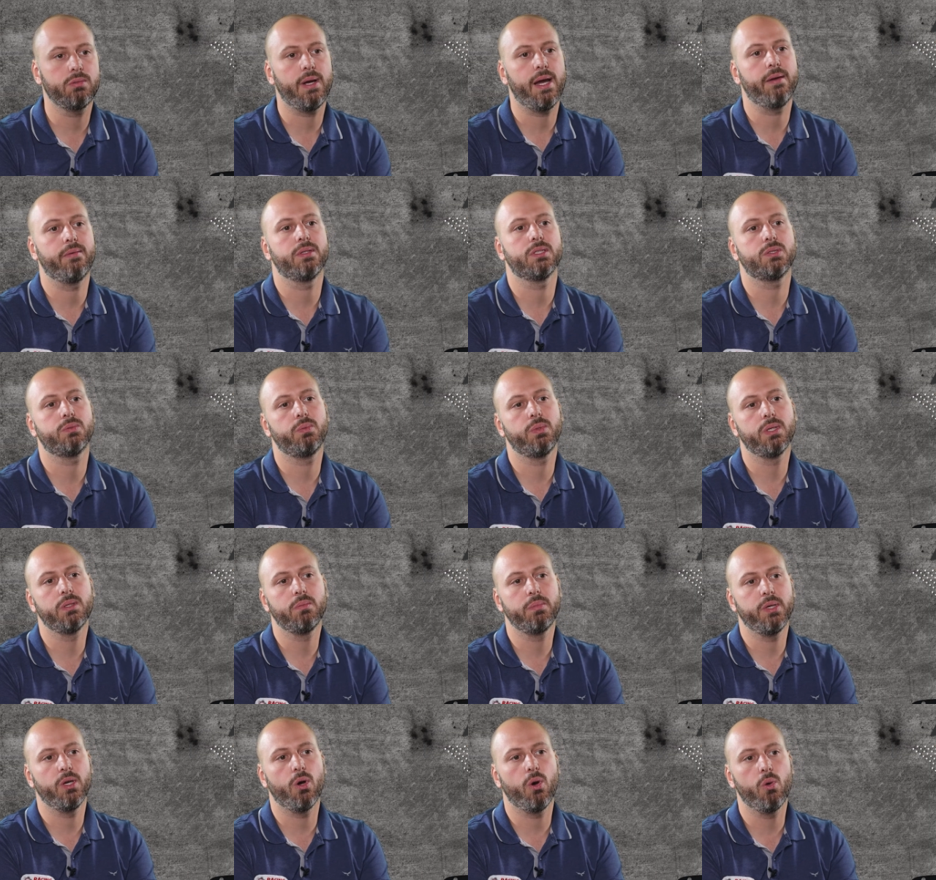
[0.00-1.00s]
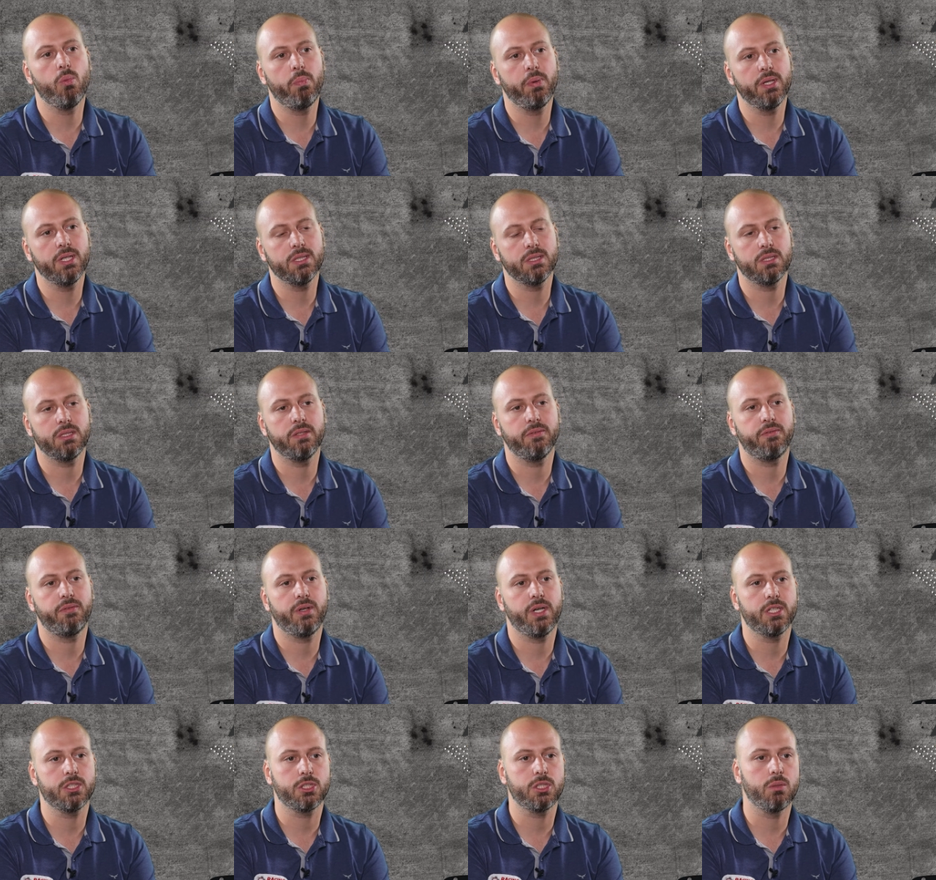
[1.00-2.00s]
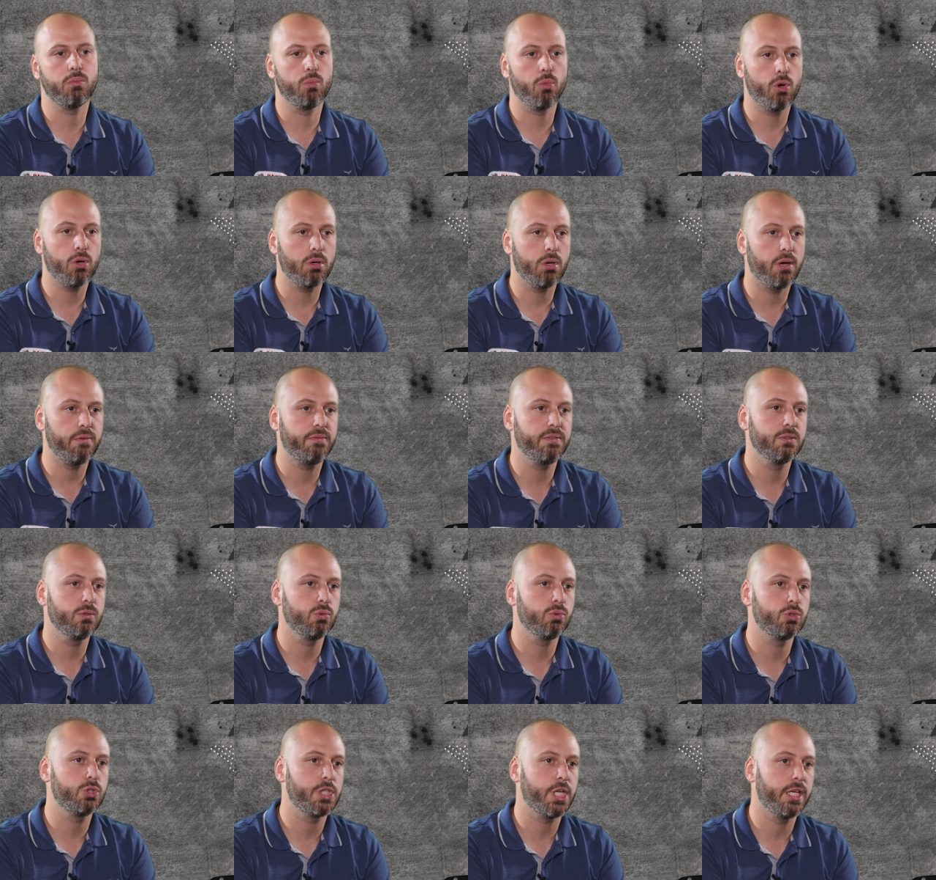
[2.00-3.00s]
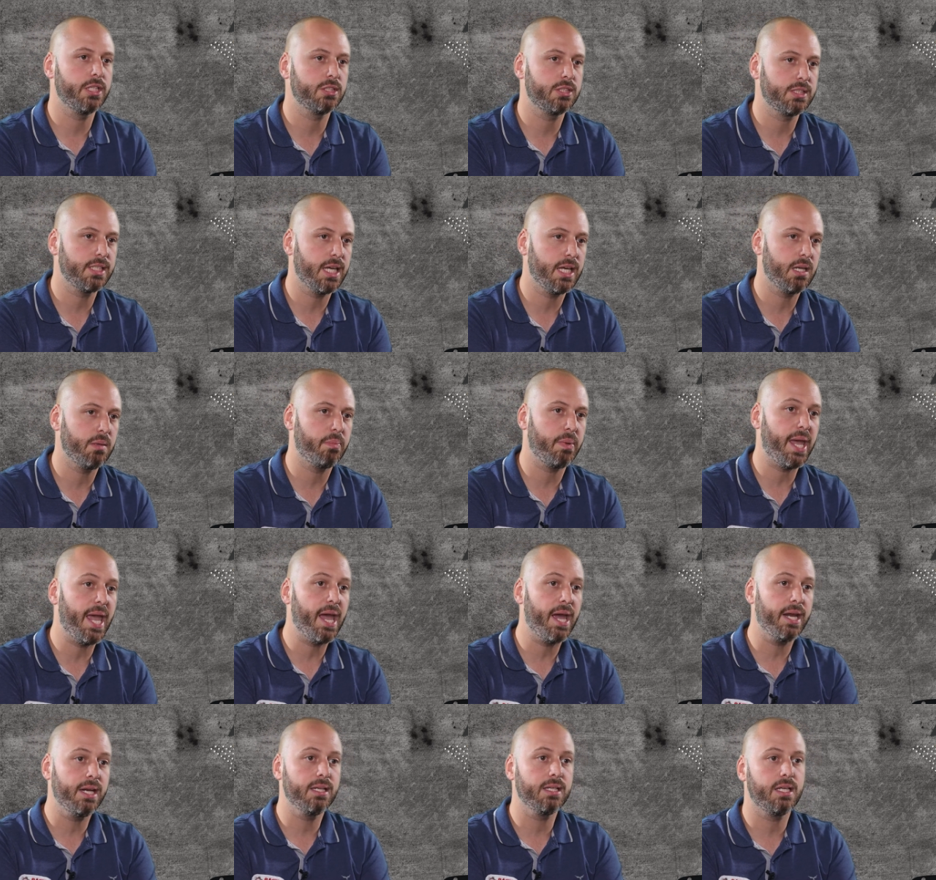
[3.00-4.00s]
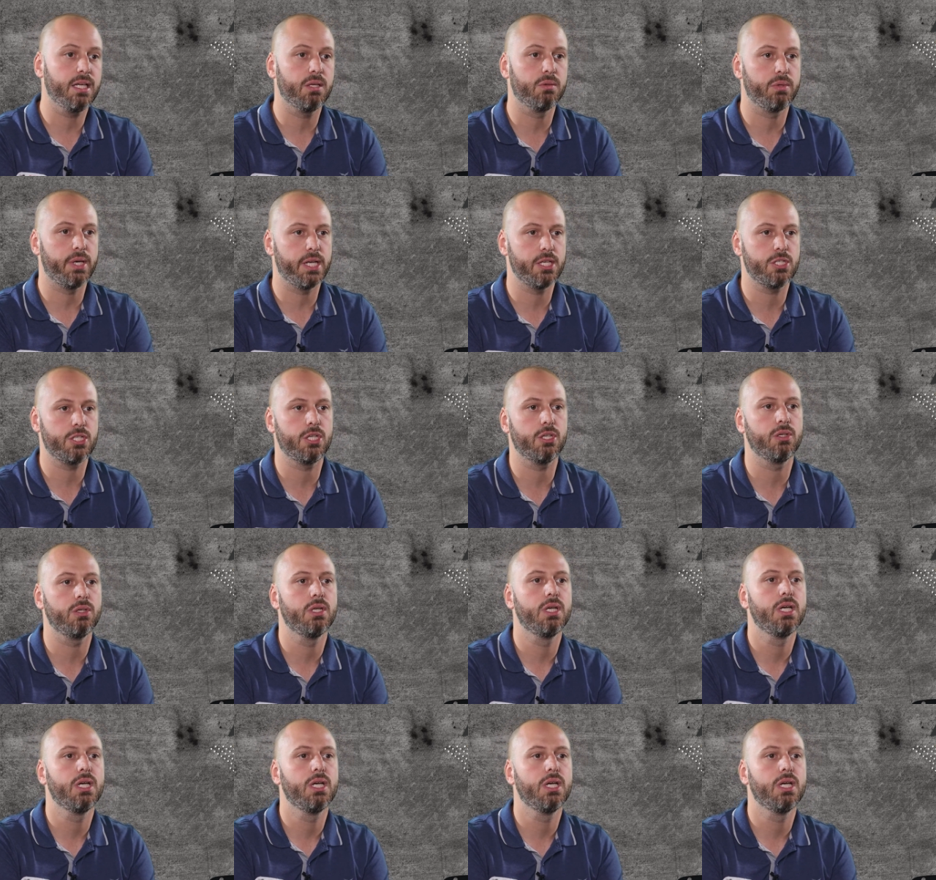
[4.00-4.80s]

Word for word: drivers will be opening the differential more often to change setup and gear ratio.